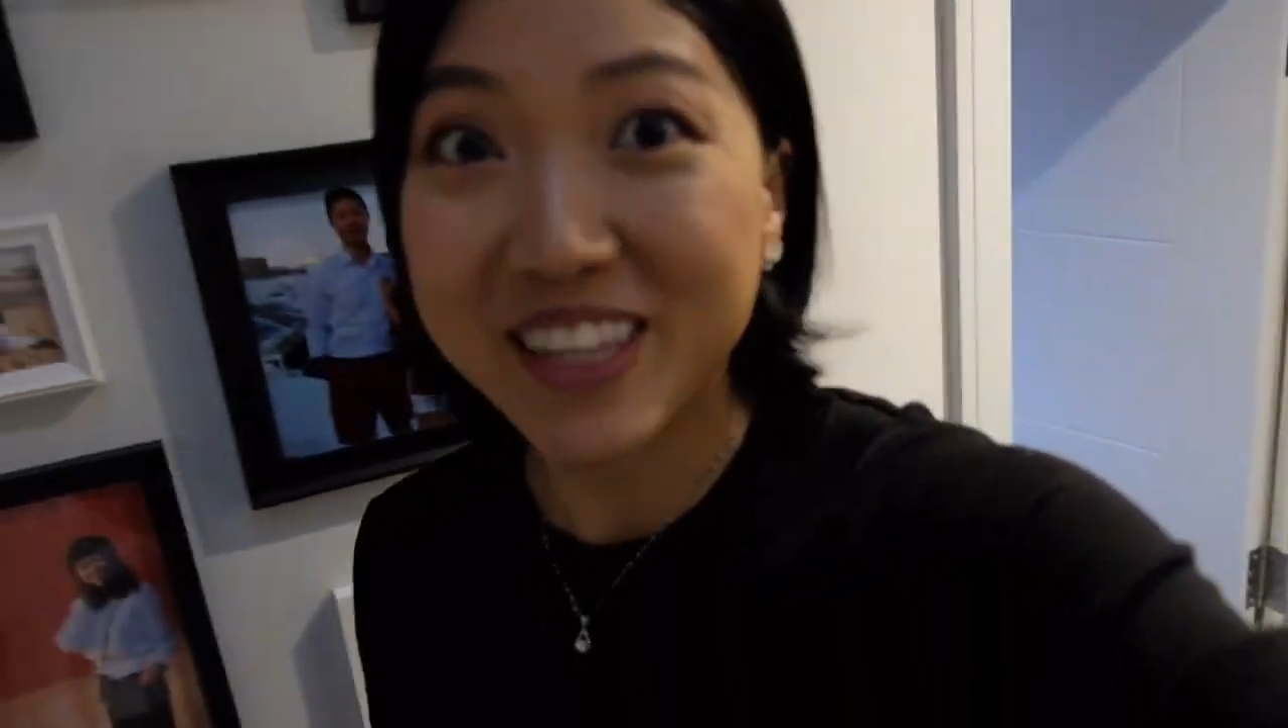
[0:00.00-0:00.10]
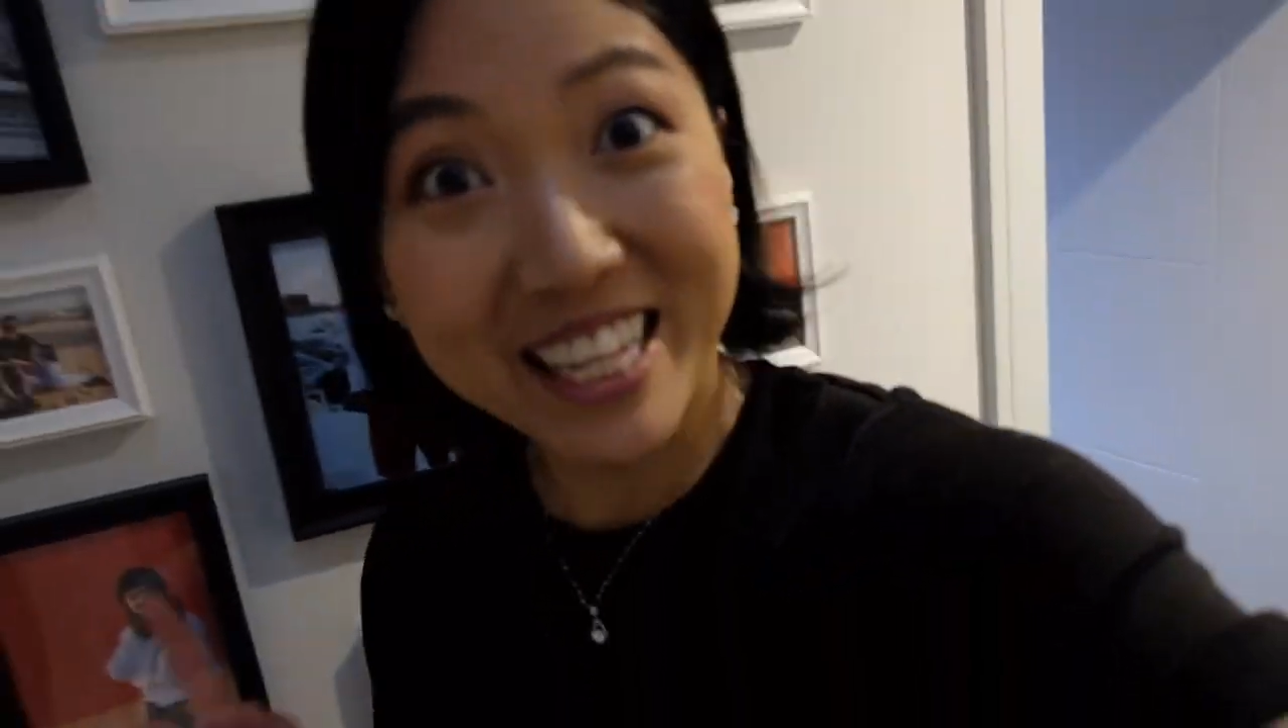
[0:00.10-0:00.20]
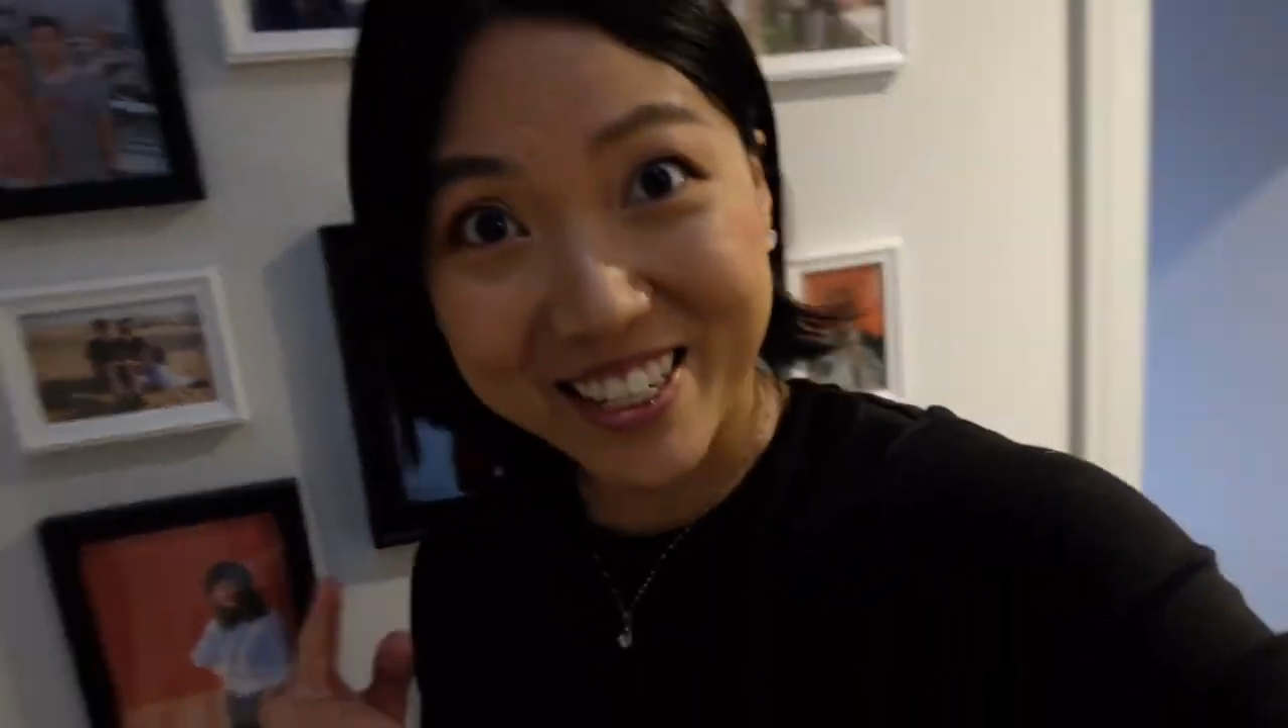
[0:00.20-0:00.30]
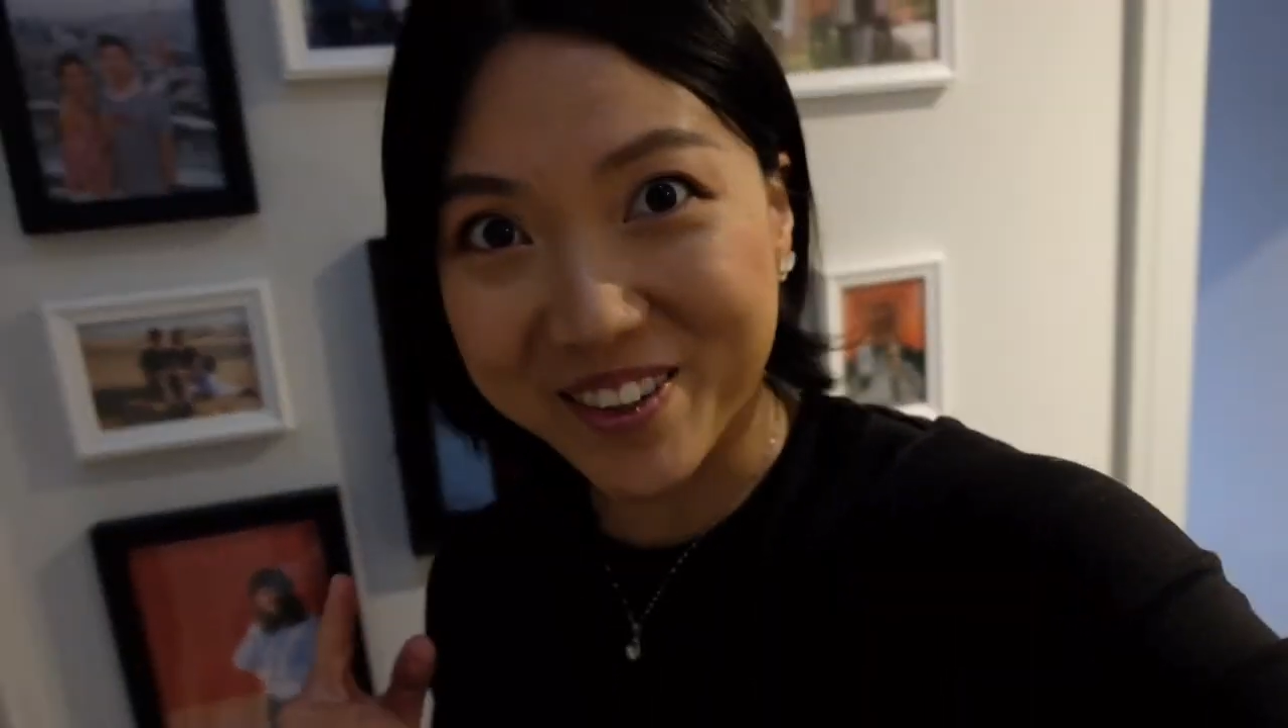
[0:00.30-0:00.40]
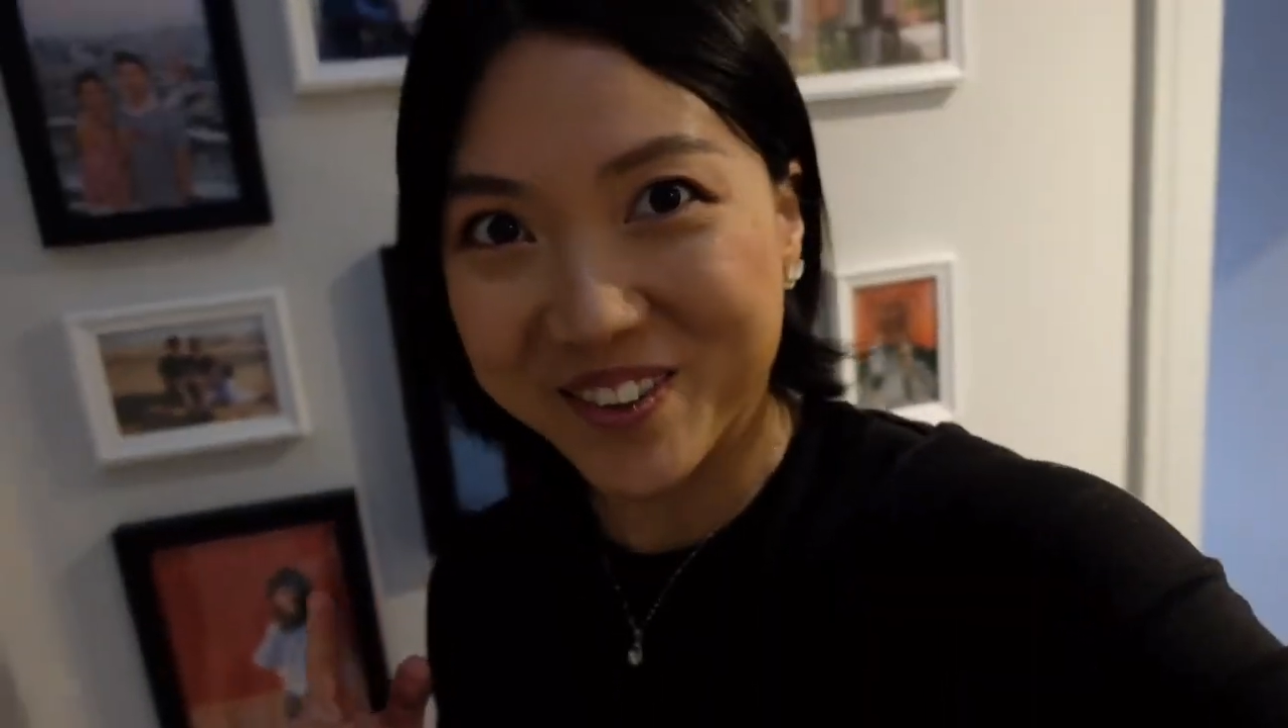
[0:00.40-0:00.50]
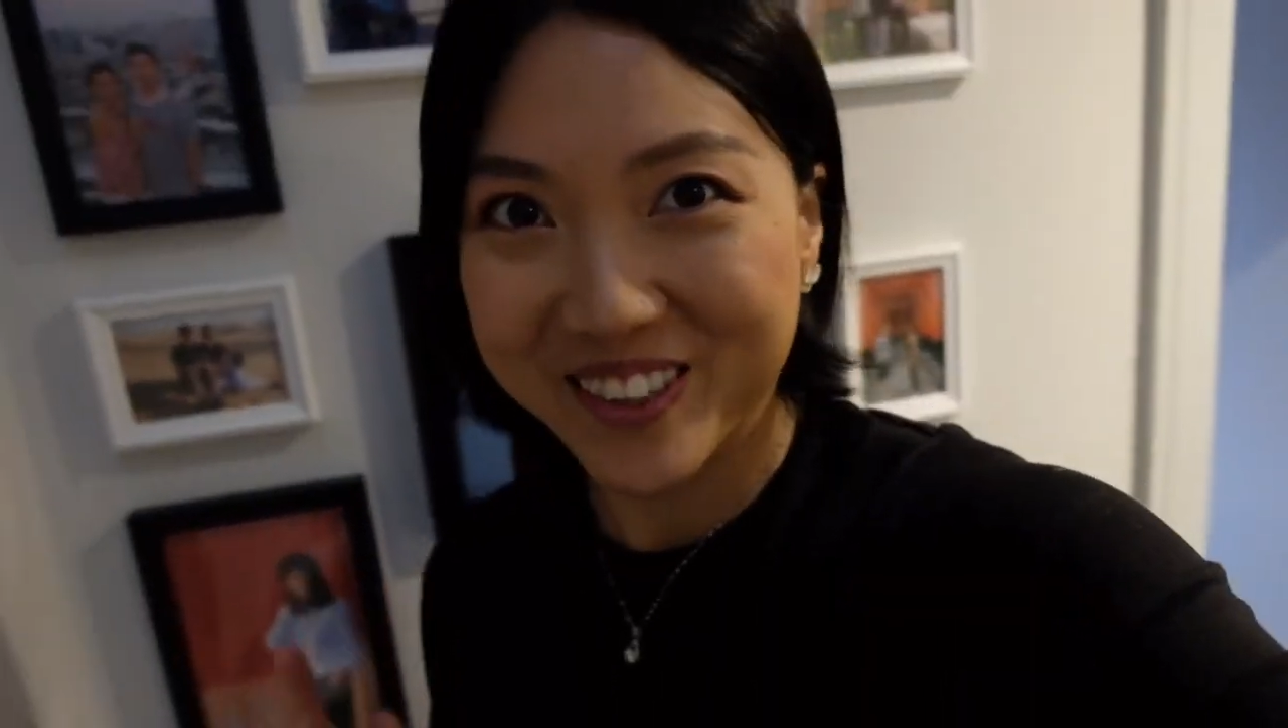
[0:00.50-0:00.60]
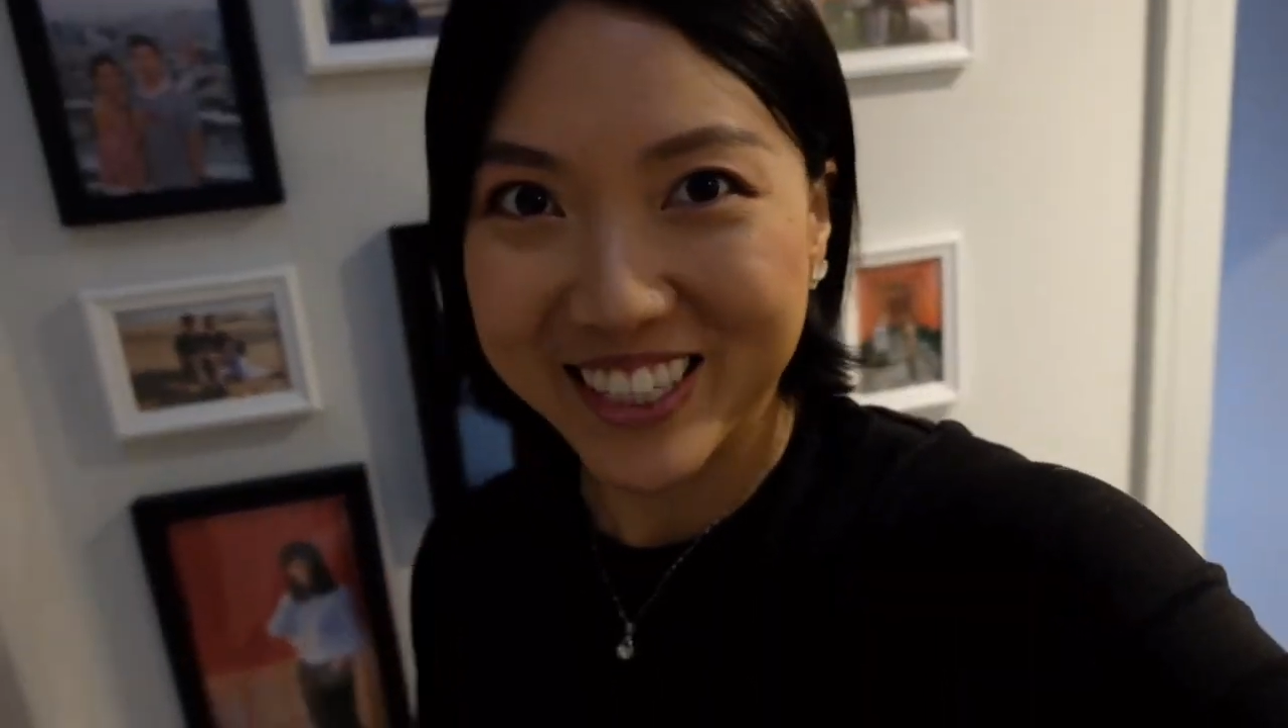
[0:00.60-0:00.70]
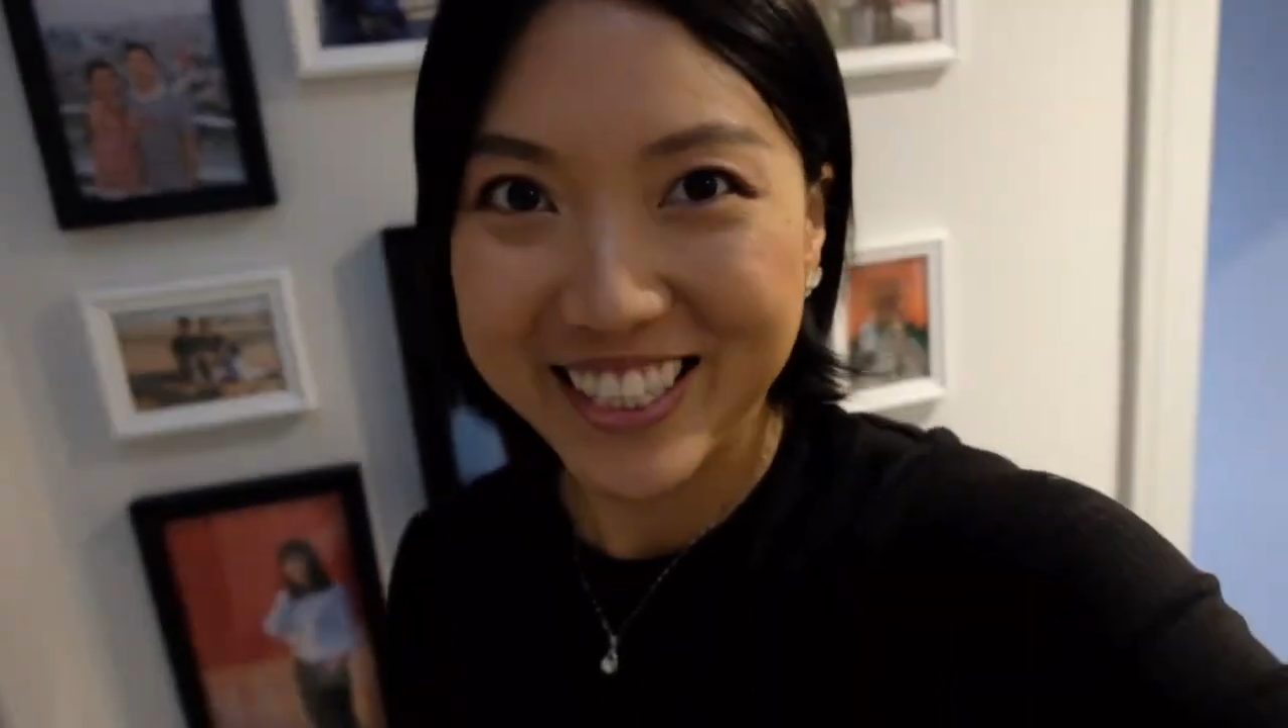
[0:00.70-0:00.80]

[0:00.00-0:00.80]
Let's go!